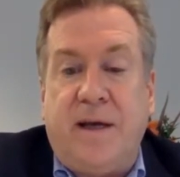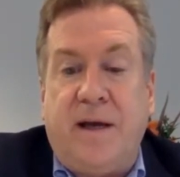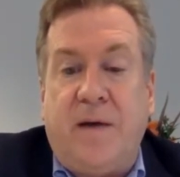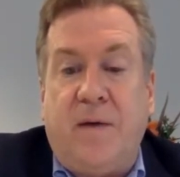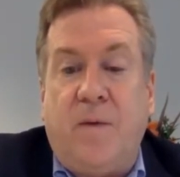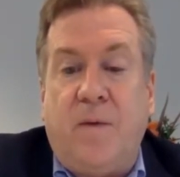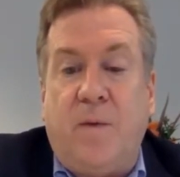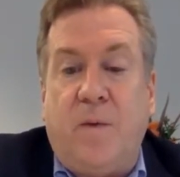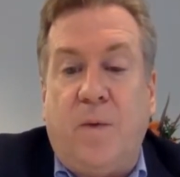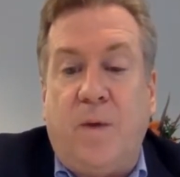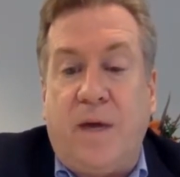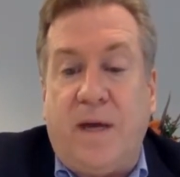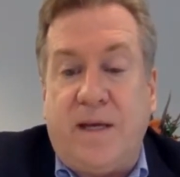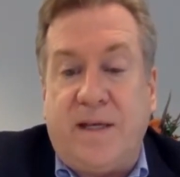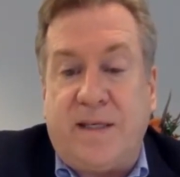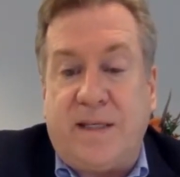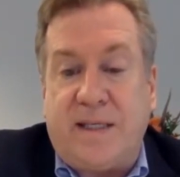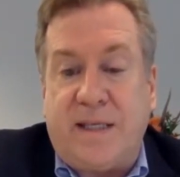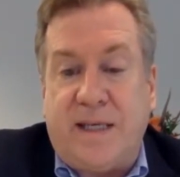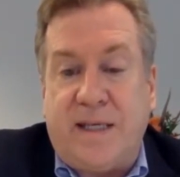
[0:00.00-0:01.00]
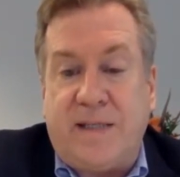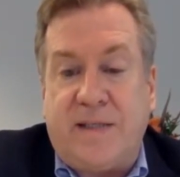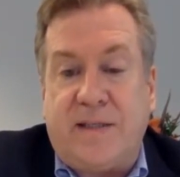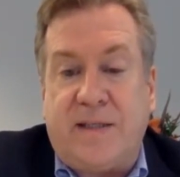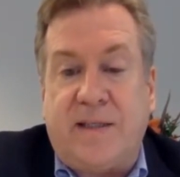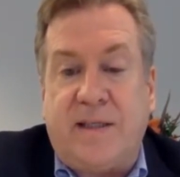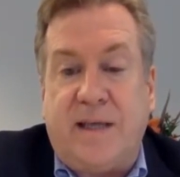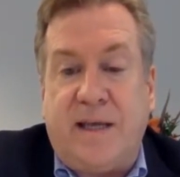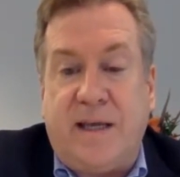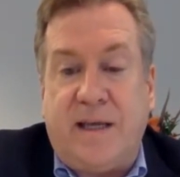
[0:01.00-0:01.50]
Uh, we
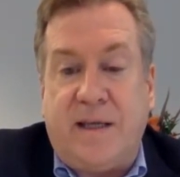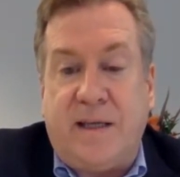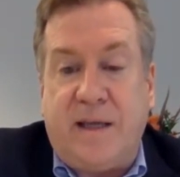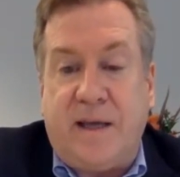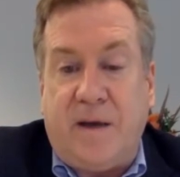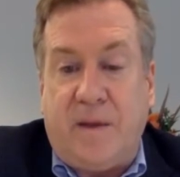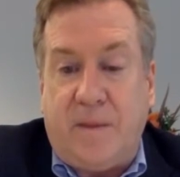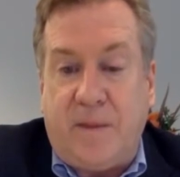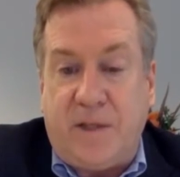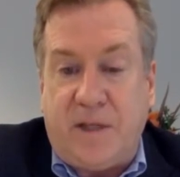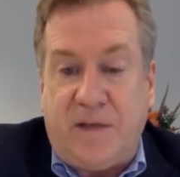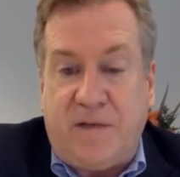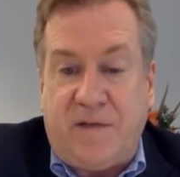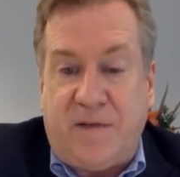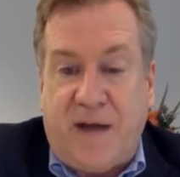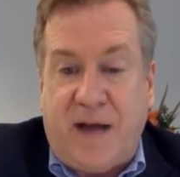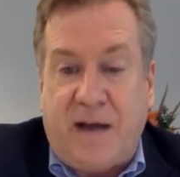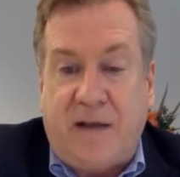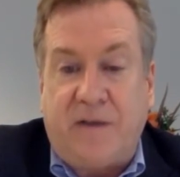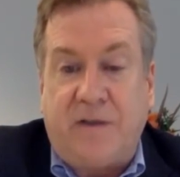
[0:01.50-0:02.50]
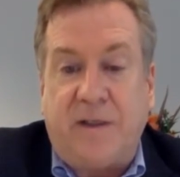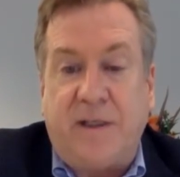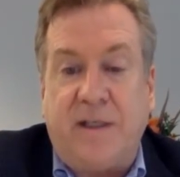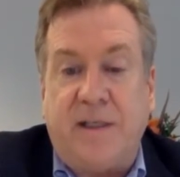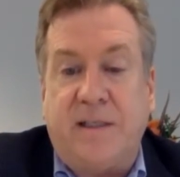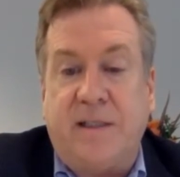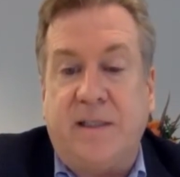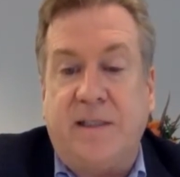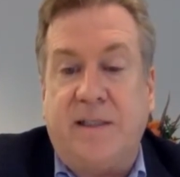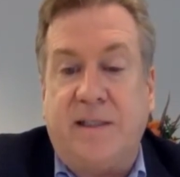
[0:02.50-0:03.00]
assist, and the LBJ faculty
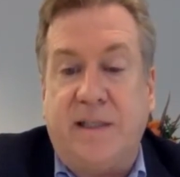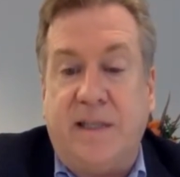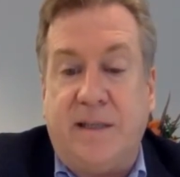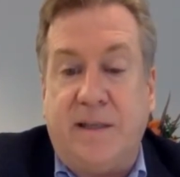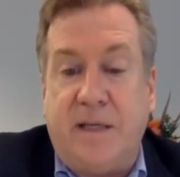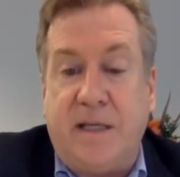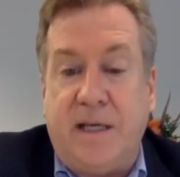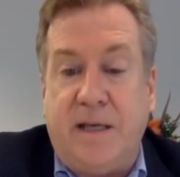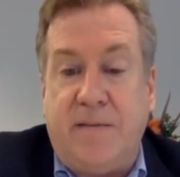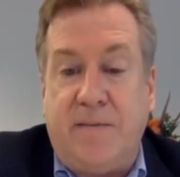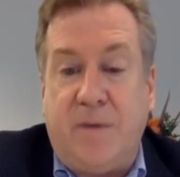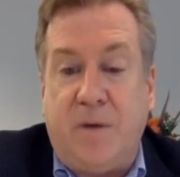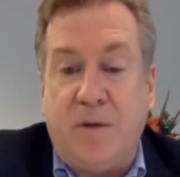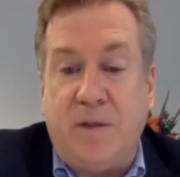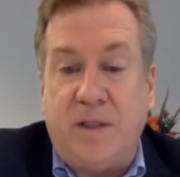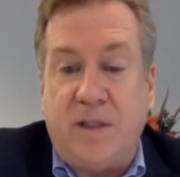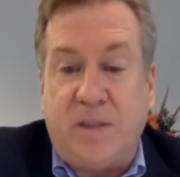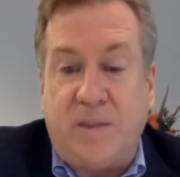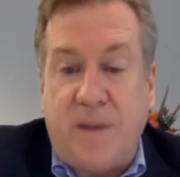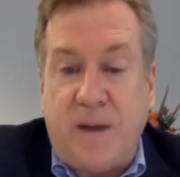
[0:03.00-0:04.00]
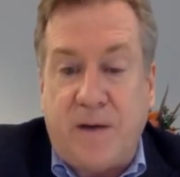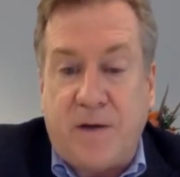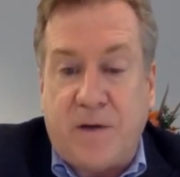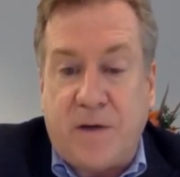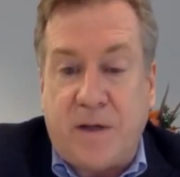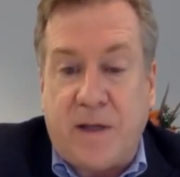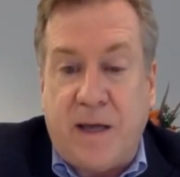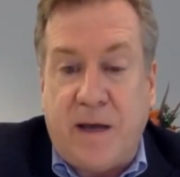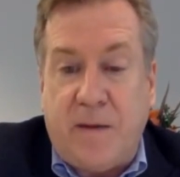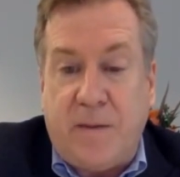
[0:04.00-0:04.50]
assist, and, and, most
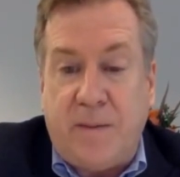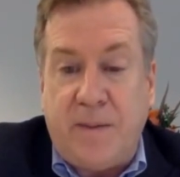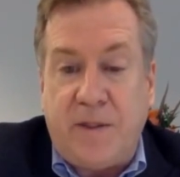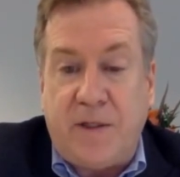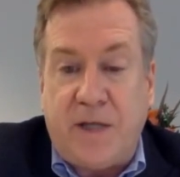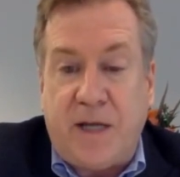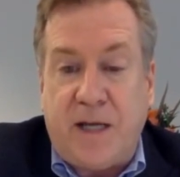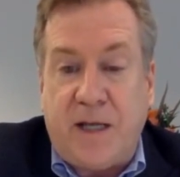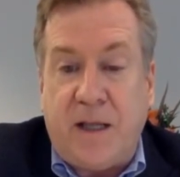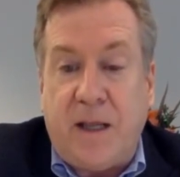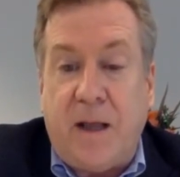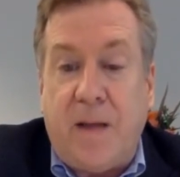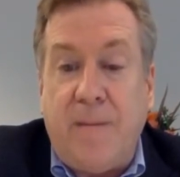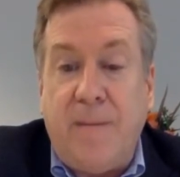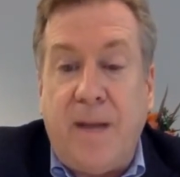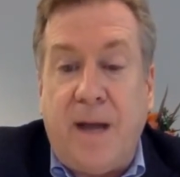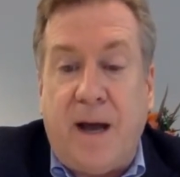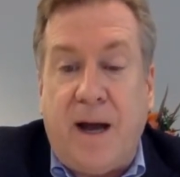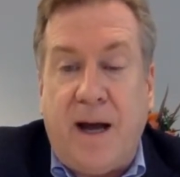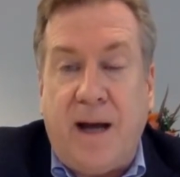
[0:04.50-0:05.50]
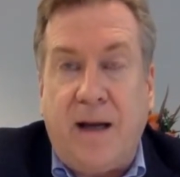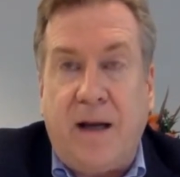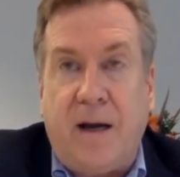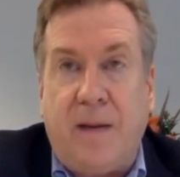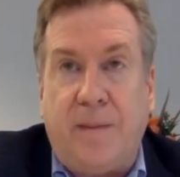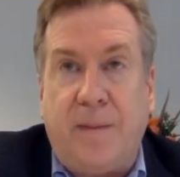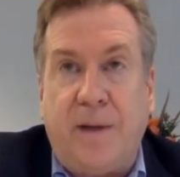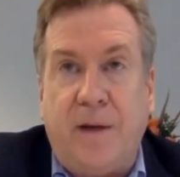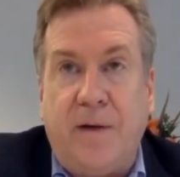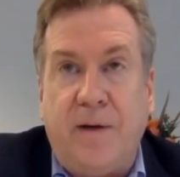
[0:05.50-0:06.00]
especially the LBJ alumni
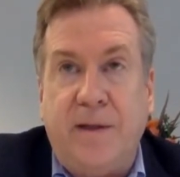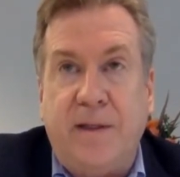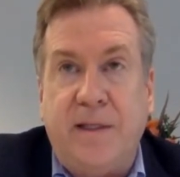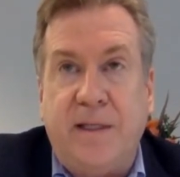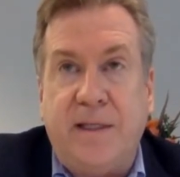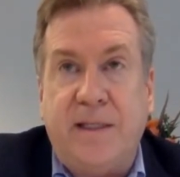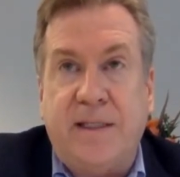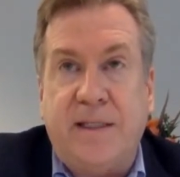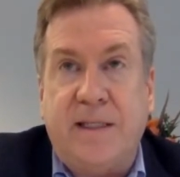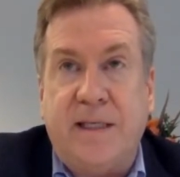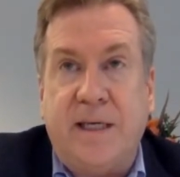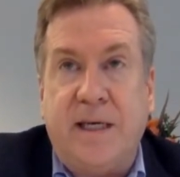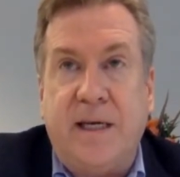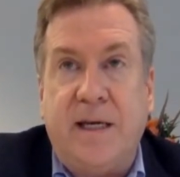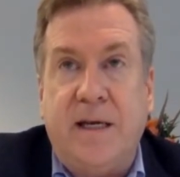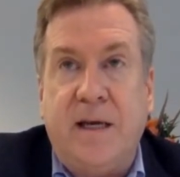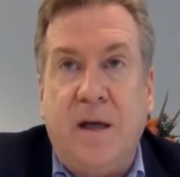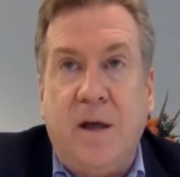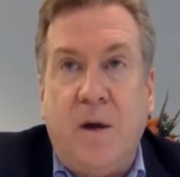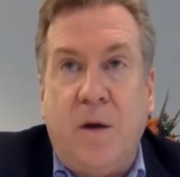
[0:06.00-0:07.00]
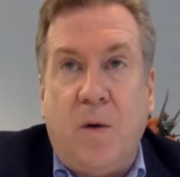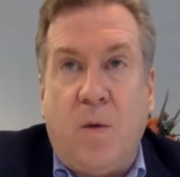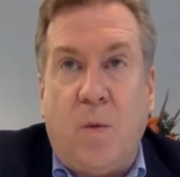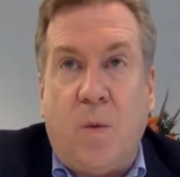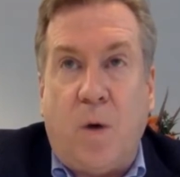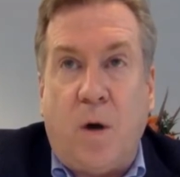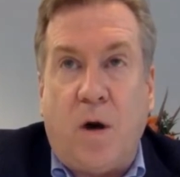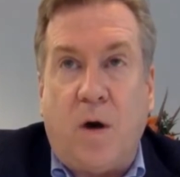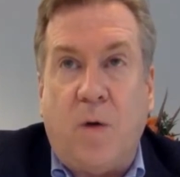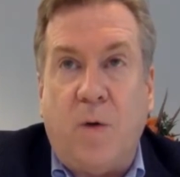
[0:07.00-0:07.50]
up here in DC,
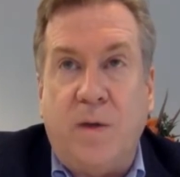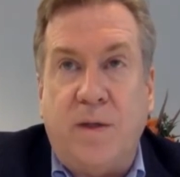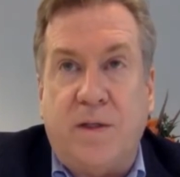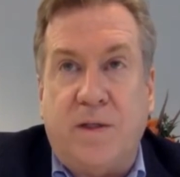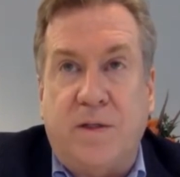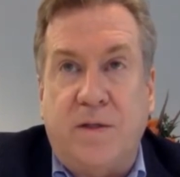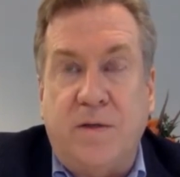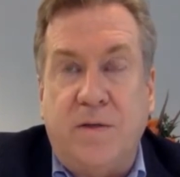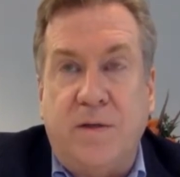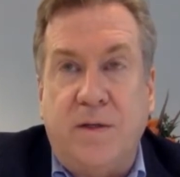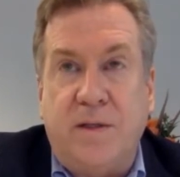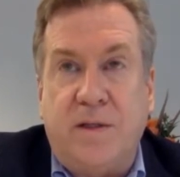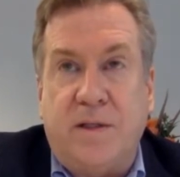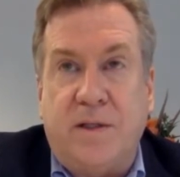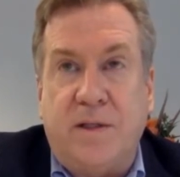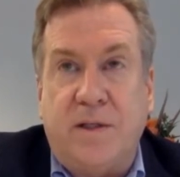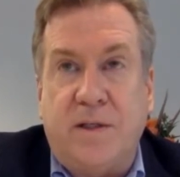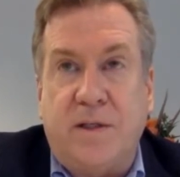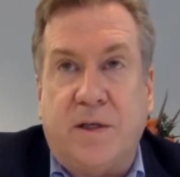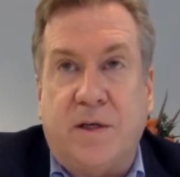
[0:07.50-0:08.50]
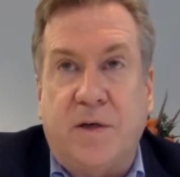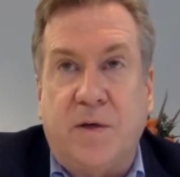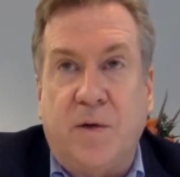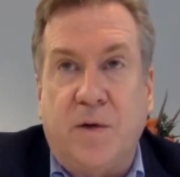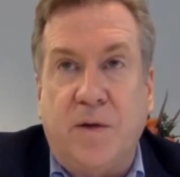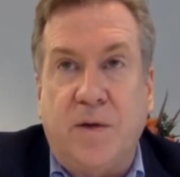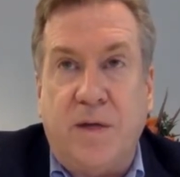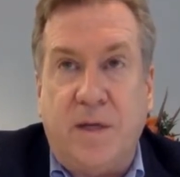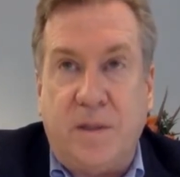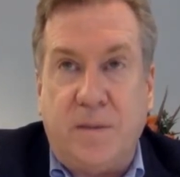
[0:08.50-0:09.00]
work with students to
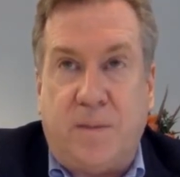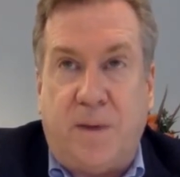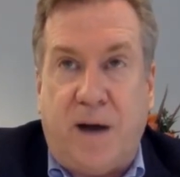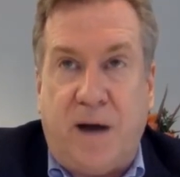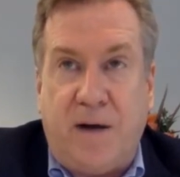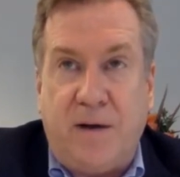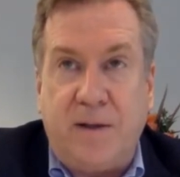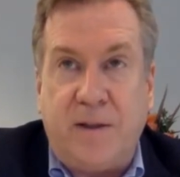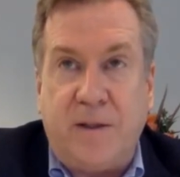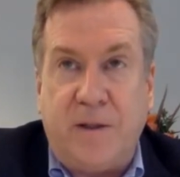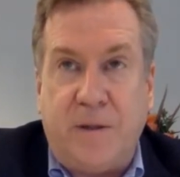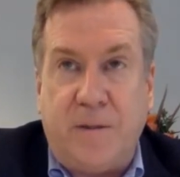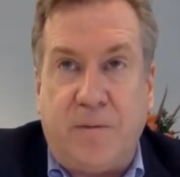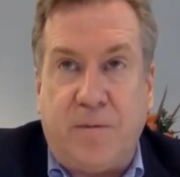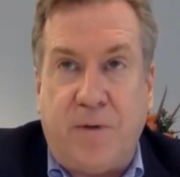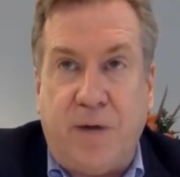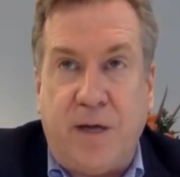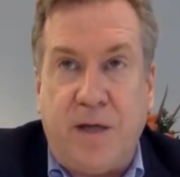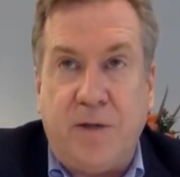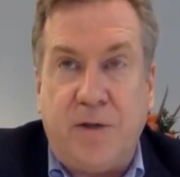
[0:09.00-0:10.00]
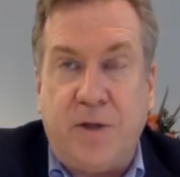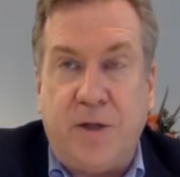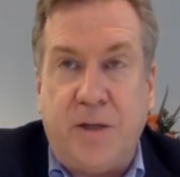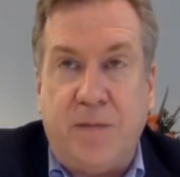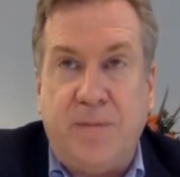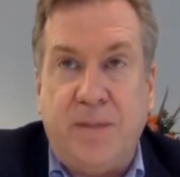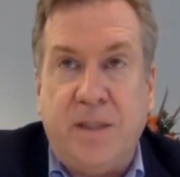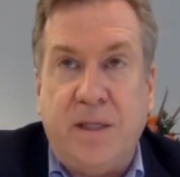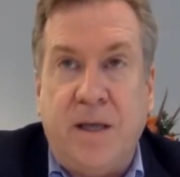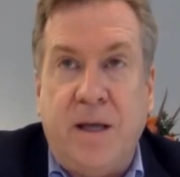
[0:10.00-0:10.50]
secure these policy
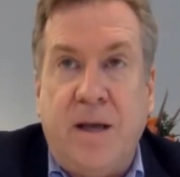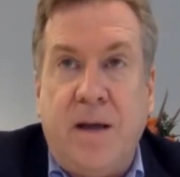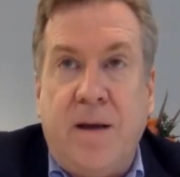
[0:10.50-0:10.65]
apprenticeships.